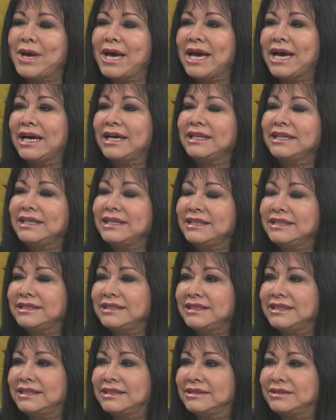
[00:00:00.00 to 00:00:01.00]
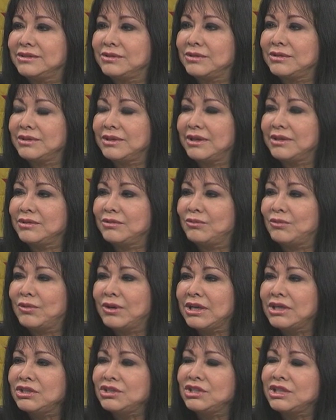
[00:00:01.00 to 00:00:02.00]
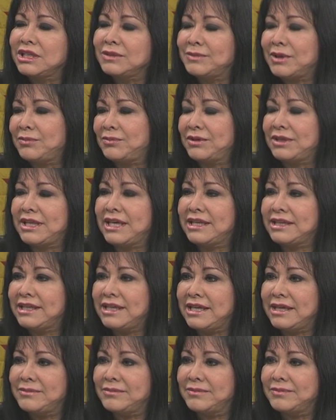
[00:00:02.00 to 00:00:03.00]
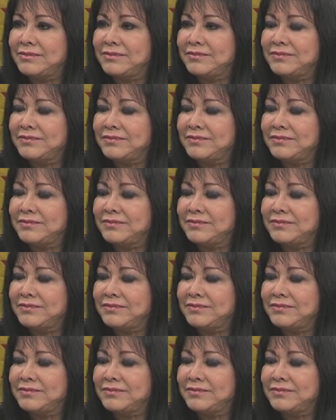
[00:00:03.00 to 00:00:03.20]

Bad Indians, where did you come up with that name?